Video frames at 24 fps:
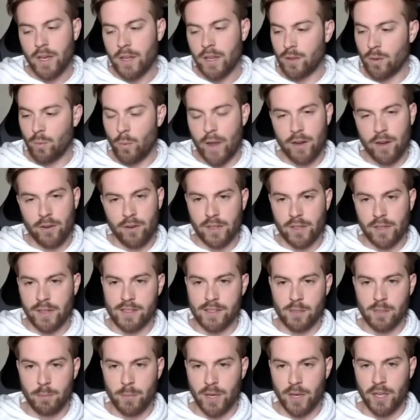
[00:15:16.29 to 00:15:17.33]
the waiter clicks
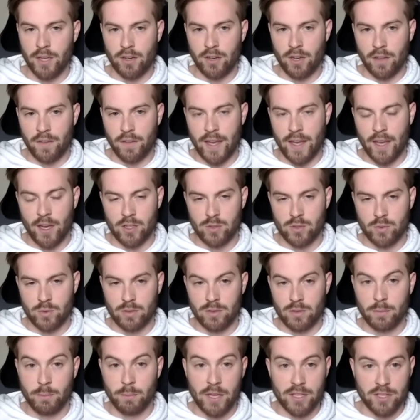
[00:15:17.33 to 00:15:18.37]
a button on the
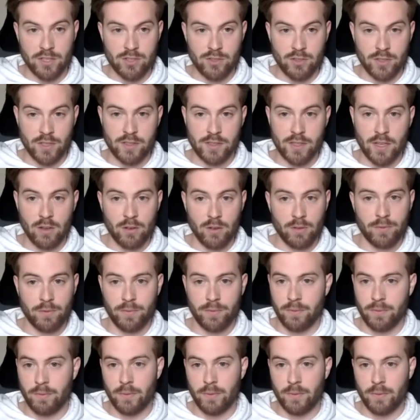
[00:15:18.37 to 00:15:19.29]
actual messenger itself